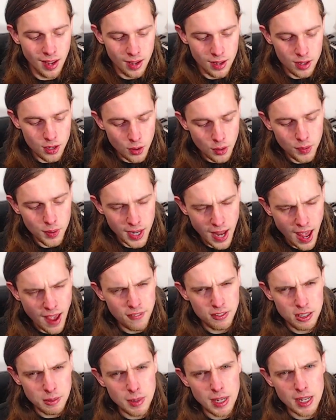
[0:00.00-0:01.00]
you would
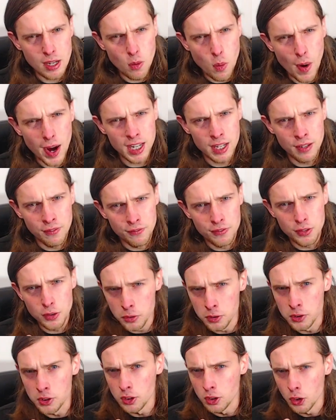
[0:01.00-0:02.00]
have to be quite
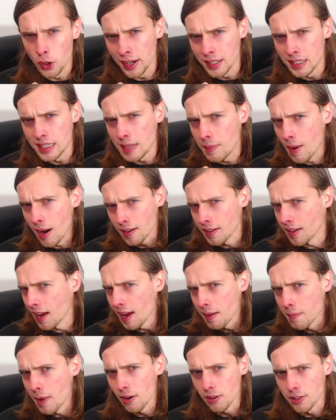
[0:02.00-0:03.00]
confused to try and debunk
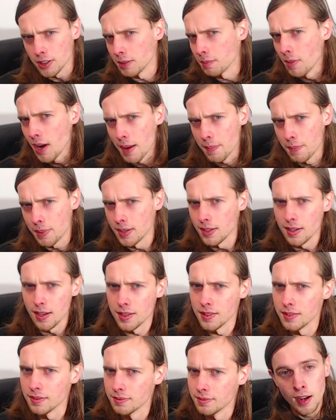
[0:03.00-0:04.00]
gay marriage in my
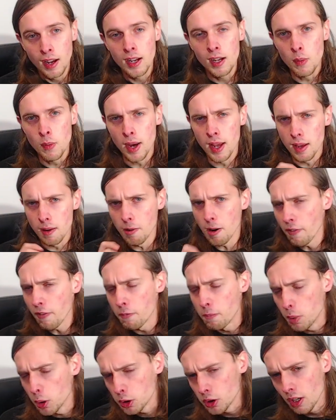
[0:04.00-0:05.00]
opinion. Anyway, enough
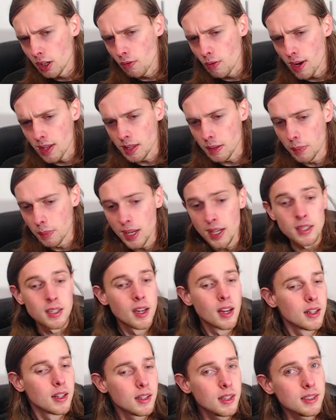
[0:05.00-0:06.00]
bushing around the beat.
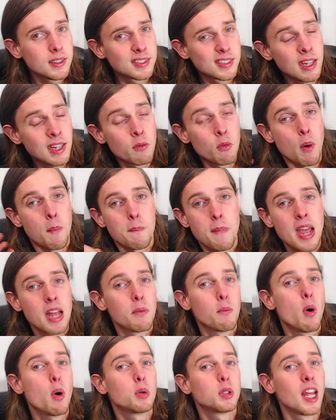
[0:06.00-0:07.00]
Let's see what Matt
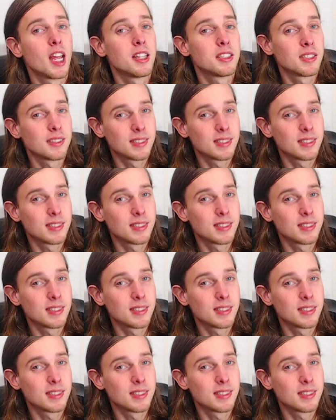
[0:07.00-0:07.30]
Walsh has to